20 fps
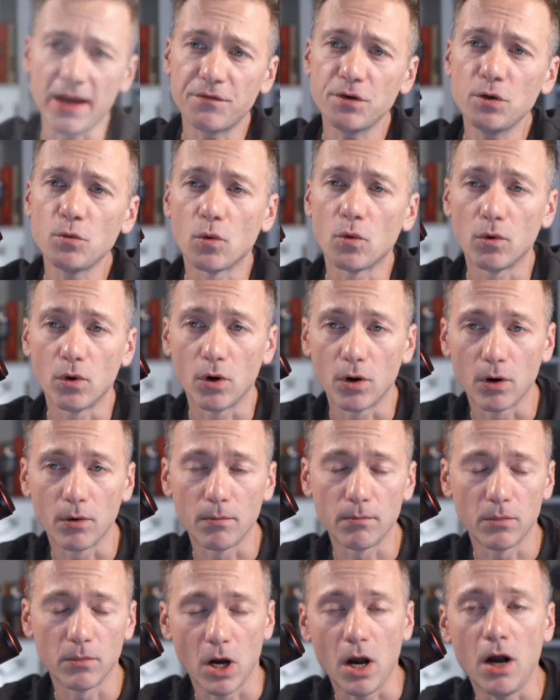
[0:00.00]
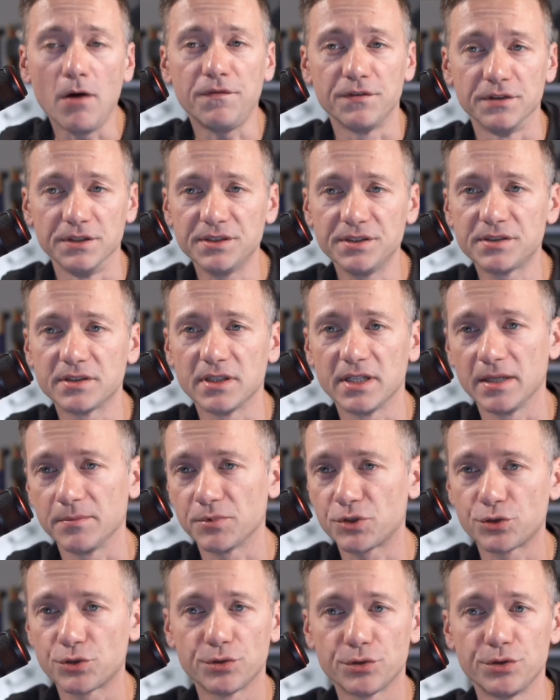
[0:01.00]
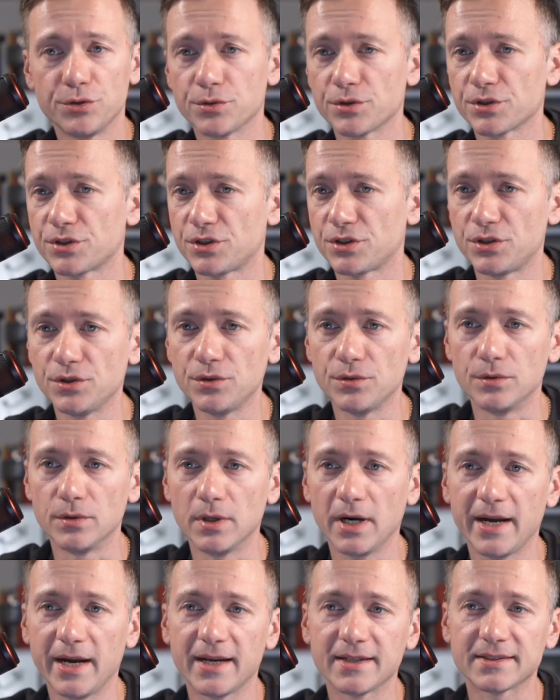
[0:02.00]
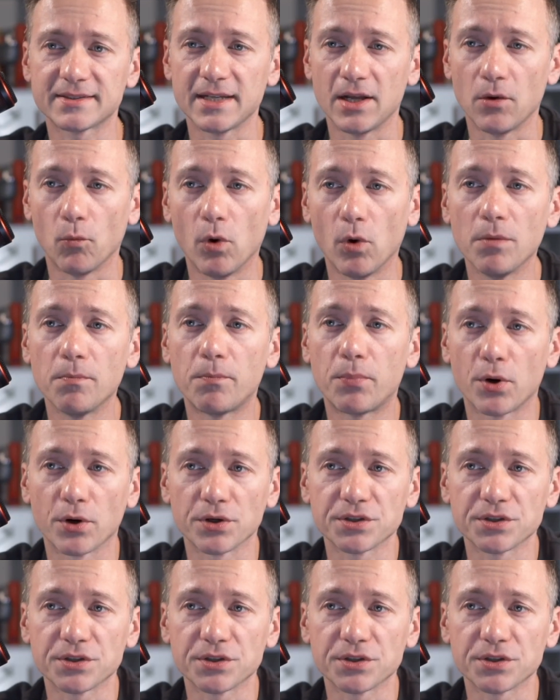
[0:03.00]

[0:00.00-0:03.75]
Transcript: every office, and I'm sure yours too, has that one